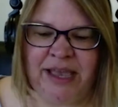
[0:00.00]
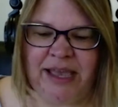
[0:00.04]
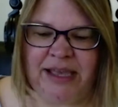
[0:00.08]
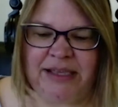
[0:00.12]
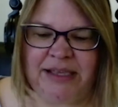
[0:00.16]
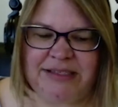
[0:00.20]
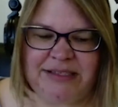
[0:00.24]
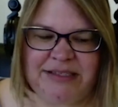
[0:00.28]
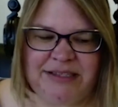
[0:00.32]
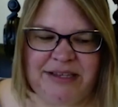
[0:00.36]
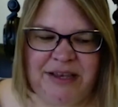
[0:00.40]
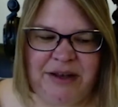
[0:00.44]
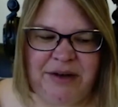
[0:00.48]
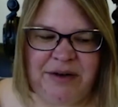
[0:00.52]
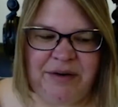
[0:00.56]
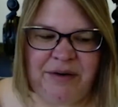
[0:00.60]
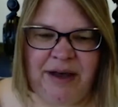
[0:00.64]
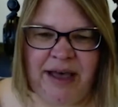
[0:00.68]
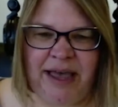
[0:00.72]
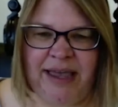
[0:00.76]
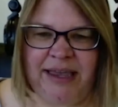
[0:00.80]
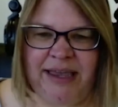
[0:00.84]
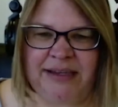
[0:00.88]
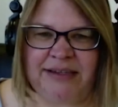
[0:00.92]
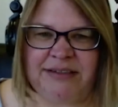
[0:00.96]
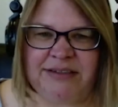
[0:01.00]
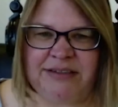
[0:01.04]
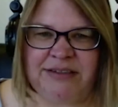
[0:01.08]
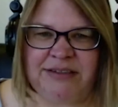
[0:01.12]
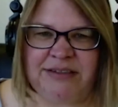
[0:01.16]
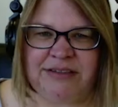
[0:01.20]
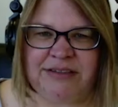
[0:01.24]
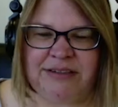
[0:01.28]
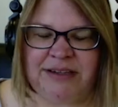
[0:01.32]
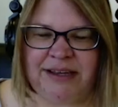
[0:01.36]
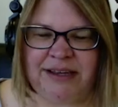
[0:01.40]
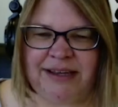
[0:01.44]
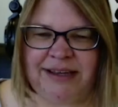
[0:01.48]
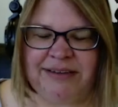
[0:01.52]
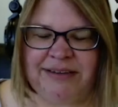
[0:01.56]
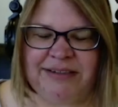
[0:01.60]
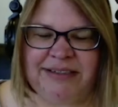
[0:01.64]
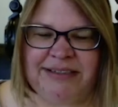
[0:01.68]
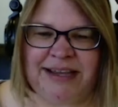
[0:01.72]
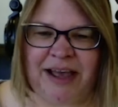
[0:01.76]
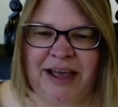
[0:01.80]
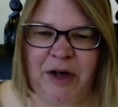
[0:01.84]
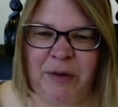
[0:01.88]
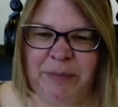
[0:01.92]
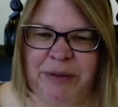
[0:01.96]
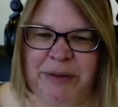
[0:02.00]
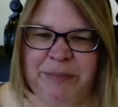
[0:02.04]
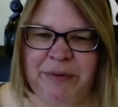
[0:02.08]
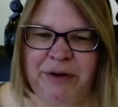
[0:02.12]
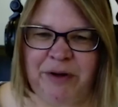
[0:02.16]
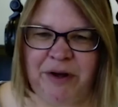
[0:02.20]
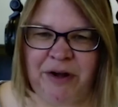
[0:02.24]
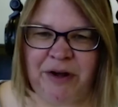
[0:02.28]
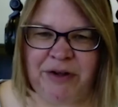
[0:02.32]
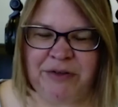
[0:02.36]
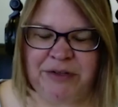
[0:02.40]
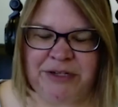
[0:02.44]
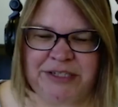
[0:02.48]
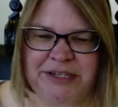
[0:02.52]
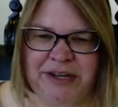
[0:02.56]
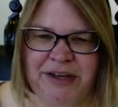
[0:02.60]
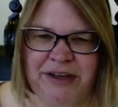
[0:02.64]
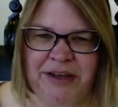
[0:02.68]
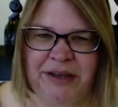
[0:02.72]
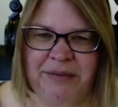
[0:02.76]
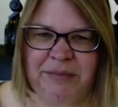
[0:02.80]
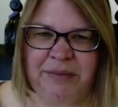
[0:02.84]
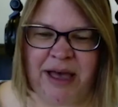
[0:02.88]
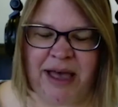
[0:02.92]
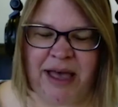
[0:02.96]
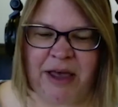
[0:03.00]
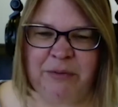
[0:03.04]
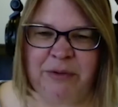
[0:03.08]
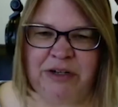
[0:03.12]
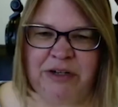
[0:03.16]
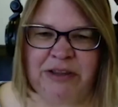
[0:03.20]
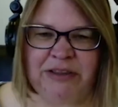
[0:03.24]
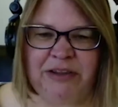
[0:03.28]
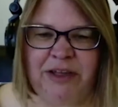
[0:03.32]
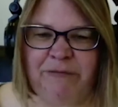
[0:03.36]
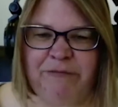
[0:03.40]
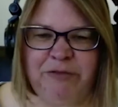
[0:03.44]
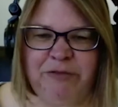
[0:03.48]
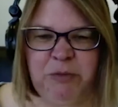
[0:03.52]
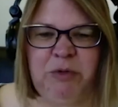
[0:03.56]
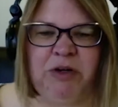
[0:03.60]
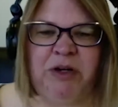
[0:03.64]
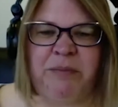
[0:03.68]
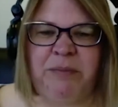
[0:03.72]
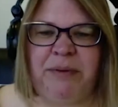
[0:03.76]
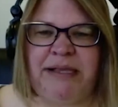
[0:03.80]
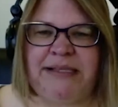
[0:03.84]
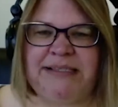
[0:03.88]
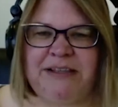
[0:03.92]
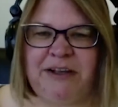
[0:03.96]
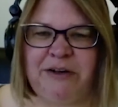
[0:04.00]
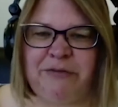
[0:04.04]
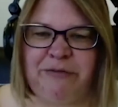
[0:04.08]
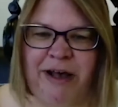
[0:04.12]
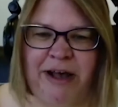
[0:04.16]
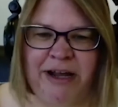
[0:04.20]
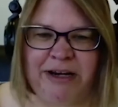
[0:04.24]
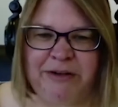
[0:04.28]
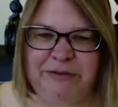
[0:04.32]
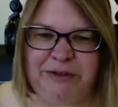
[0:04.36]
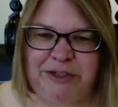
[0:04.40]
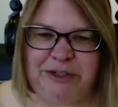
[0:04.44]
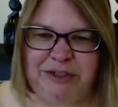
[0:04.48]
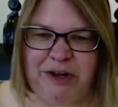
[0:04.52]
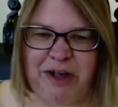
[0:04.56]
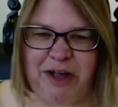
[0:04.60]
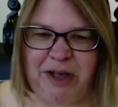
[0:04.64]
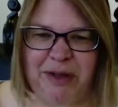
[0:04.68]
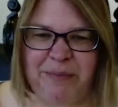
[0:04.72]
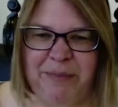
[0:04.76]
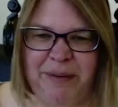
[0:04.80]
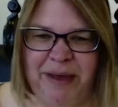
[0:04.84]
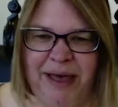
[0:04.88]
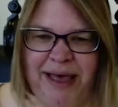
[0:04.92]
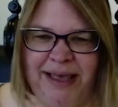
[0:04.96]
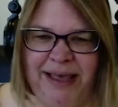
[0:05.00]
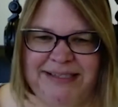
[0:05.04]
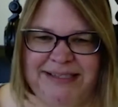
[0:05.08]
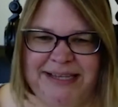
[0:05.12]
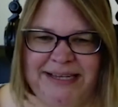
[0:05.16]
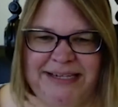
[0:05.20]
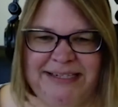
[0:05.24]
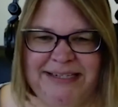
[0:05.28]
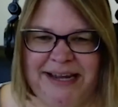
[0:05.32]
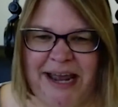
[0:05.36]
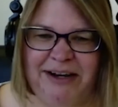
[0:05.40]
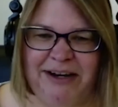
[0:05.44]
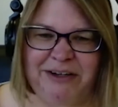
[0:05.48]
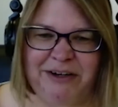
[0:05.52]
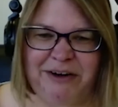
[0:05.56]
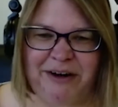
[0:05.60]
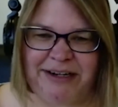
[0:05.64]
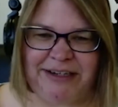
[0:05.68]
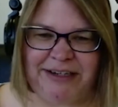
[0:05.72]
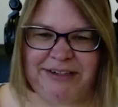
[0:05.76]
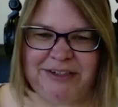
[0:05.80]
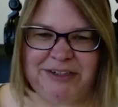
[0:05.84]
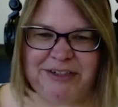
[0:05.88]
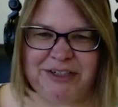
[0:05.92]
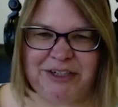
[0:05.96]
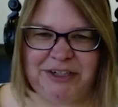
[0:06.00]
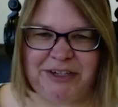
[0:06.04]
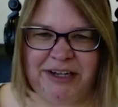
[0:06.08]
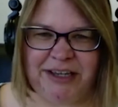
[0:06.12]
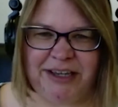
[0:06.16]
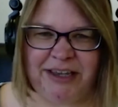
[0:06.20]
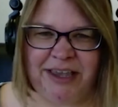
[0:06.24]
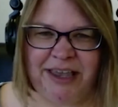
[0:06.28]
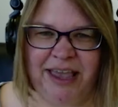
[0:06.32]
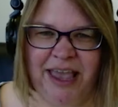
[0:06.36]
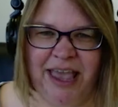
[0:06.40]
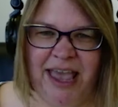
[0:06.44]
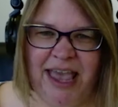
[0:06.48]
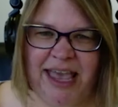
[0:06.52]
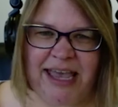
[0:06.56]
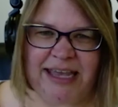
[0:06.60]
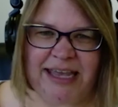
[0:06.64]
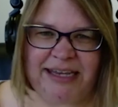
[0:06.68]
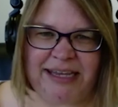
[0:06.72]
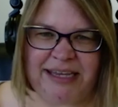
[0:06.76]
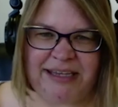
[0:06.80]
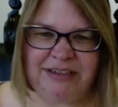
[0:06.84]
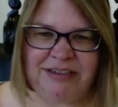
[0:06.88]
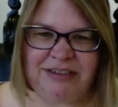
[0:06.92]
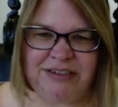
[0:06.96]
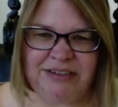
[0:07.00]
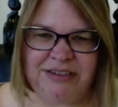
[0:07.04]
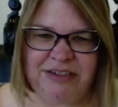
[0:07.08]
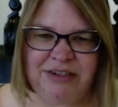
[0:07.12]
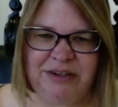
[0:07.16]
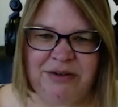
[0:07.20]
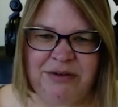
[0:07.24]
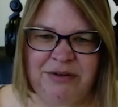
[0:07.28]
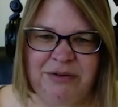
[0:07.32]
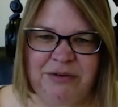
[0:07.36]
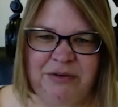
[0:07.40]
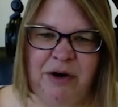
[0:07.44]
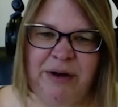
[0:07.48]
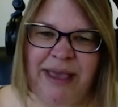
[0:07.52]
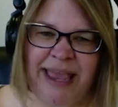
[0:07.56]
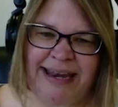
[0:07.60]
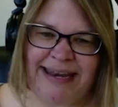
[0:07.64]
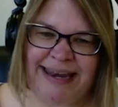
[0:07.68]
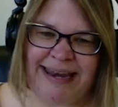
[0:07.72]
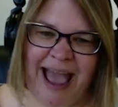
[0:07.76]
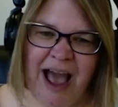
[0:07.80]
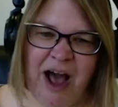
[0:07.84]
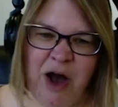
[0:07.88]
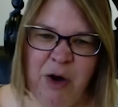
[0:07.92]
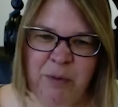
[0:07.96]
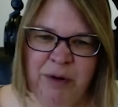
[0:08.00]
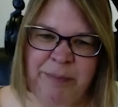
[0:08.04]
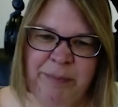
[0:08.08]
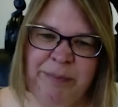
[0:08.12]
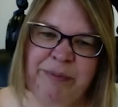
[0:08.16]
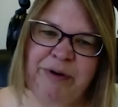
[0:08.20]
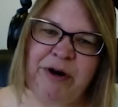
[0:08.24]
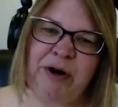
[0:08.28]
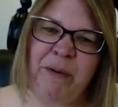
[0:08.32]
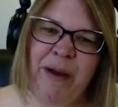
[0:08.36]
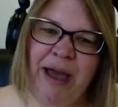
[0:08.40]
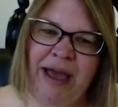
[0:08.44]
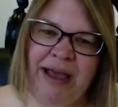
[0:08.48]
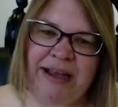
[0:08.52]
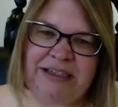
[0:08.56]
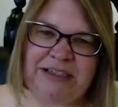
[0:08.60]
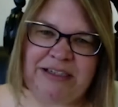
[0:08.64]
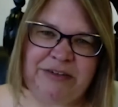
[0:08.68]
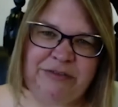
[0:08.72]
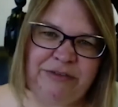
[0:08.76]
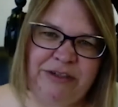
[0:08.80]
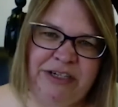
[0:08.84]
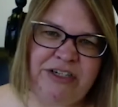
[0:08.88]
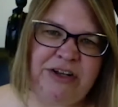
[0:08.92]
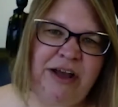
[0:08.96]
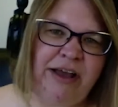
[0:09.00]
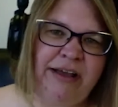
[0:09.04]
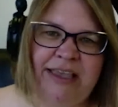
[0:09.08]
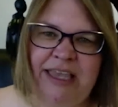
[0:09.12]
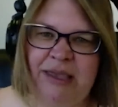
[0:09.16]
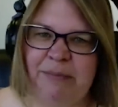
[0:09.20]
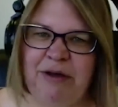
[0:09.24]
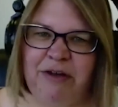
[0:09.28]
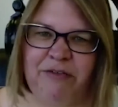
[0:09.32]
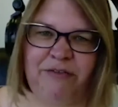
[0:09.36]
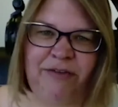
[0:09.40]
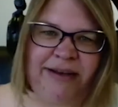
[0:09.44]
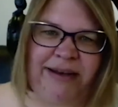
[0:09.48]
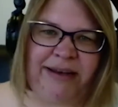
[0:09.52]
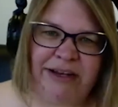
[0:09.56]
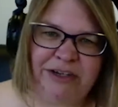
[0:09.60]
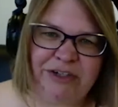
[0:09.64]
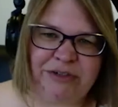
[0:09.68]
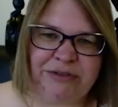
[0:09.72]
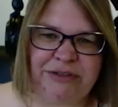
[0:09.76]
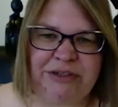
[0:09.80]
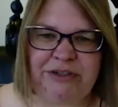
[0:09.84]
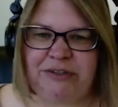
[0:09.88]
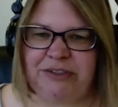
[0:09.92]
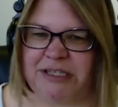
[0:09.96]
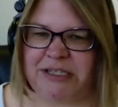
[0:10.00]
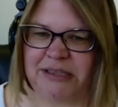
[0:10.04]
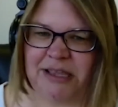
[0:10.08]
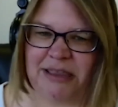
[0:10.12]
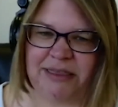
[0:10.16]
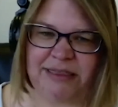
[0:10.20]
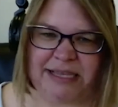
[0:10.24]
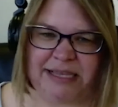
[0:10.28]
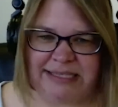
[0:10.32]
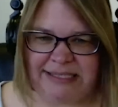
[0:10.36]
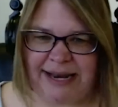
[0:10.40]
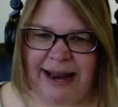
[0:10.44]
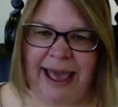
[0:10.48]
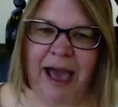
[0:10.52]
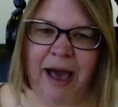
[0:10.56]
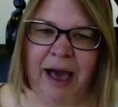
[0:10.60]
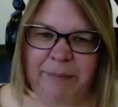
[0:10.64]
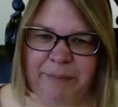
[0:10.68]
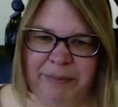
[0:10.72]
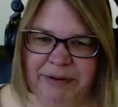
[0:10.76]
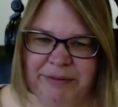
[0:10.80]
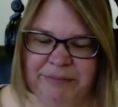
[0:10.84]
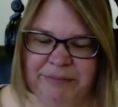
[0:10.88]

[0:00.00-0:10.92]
And so I tell people all the time, I would love to work myself out of a job as a debt and credit attorney and into, okay, now we're proactively talking about financial literacy and the things that happen.